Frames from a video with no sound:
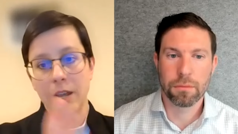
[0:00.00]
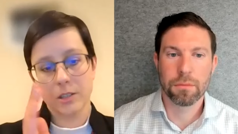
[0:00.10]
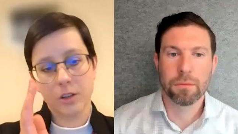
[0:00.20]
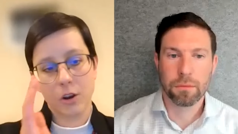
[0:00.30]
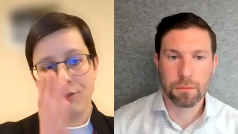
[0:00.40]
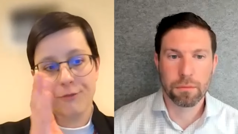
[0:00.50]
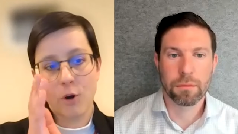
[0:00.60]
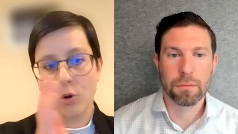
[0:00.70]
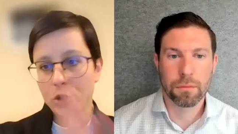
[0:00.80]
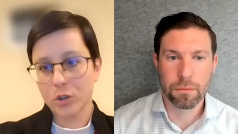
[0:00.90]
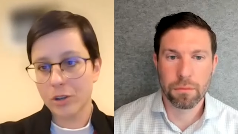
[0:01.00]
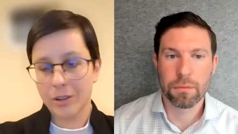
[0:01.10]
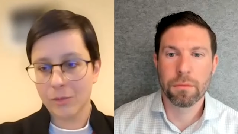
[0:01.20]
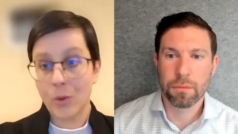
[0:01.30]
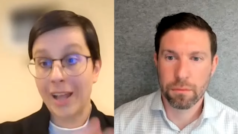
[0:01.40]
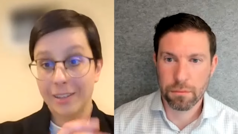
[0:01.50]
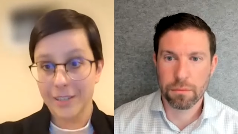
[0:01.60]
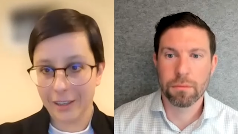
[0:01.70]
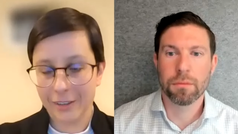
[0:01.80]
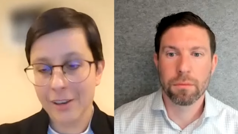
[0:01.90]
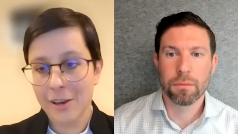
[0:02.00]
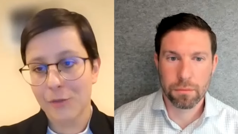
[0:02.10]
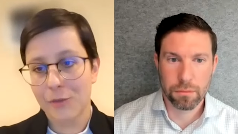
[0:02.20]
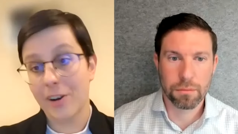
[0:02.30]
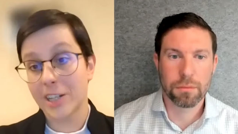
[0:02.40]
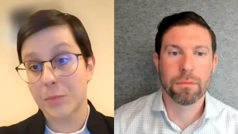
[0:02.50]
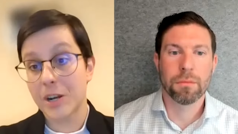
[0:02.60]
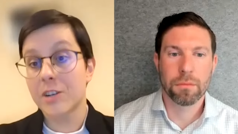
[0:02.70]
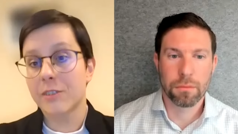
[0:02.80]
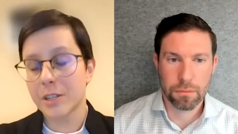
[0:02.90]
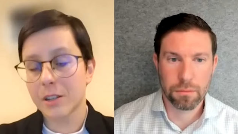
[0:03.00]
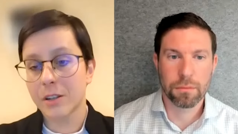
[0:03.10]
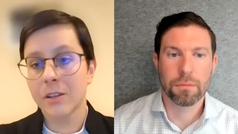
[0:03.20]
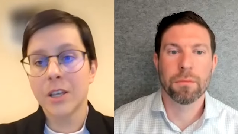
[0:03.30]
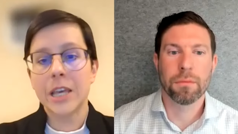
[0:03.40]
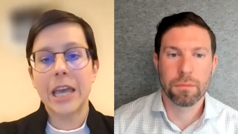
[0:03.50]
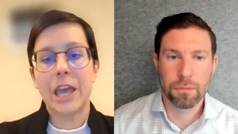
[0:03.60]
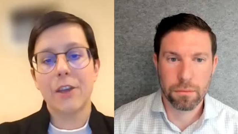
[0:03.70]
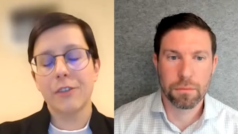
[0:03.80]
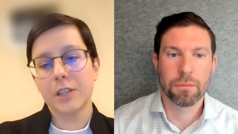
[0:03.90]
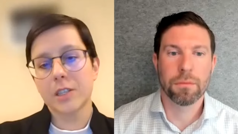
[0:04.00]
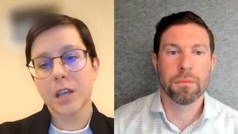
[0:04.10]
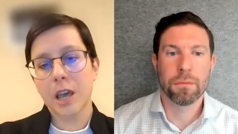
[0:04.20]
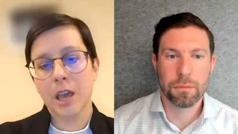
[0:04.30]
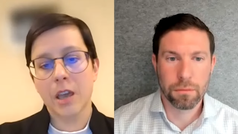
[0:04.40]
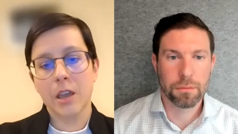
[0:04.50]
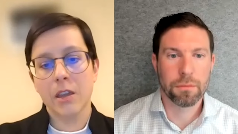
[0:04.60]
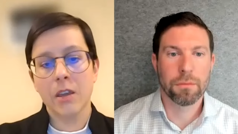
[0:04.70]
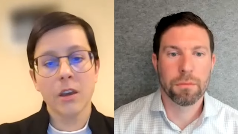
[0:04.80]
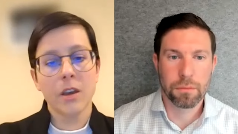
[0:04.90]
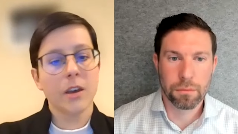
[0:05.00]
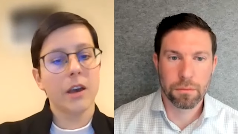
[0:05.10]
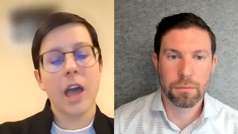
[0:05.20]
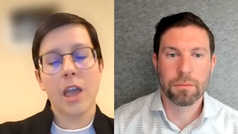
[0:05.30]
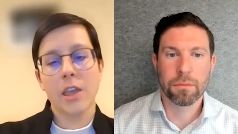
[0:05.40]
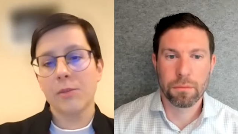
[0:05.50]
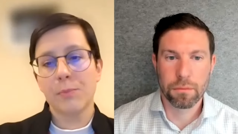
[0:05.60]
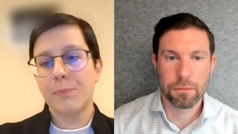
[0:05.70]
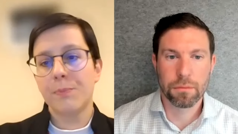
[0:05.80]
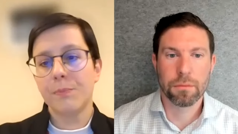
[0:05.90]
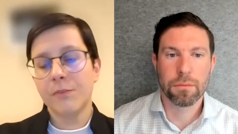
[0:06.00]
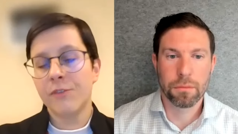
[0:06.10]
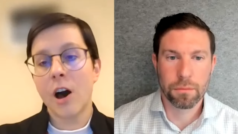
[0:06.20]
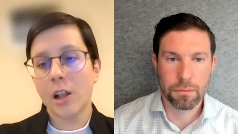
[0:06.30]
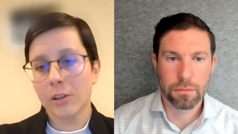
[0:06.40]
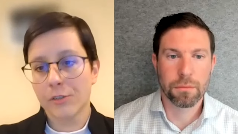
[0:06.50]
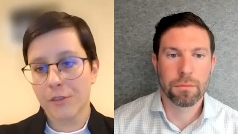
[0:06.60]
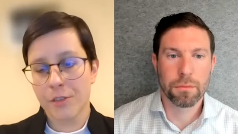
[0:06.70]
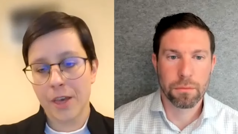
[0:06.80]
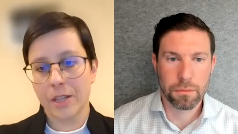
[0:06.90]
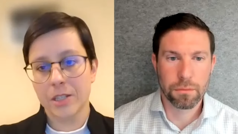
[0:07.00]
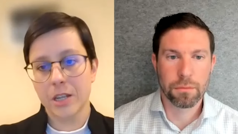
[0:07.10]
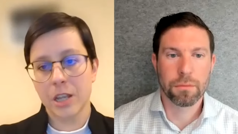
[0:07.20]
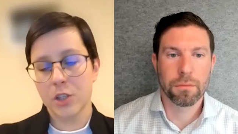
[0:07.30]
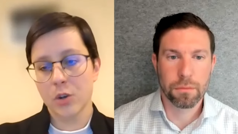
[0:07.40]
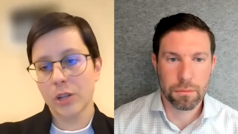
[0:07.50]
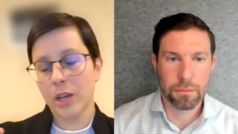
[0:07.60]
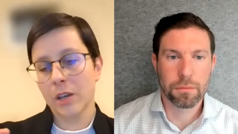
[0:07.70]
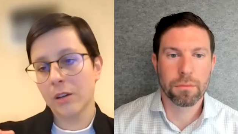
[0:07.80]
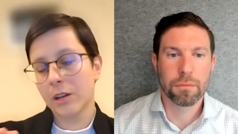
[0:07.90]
Speaker 1: and focus on a welding for reactor pressure vessel. If it's a valve that is on a